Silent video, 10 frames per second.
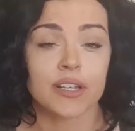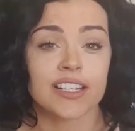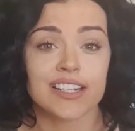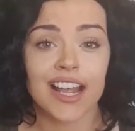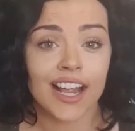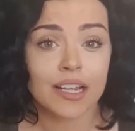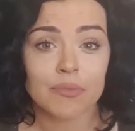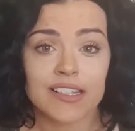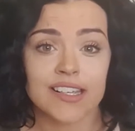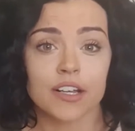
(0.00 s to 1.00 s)
been denying
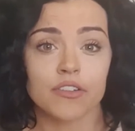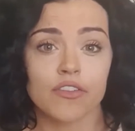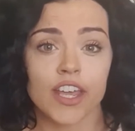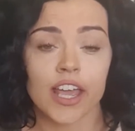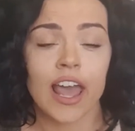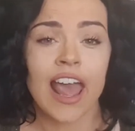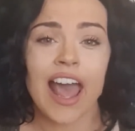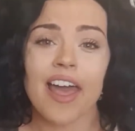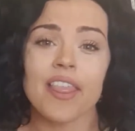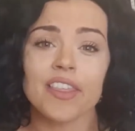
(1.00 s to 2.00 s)
myself of it,
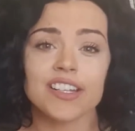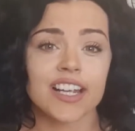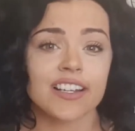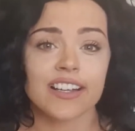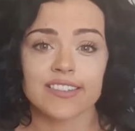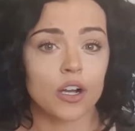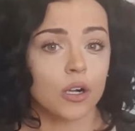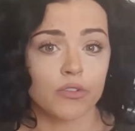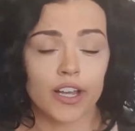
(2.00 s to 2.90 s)
and then the diet is over.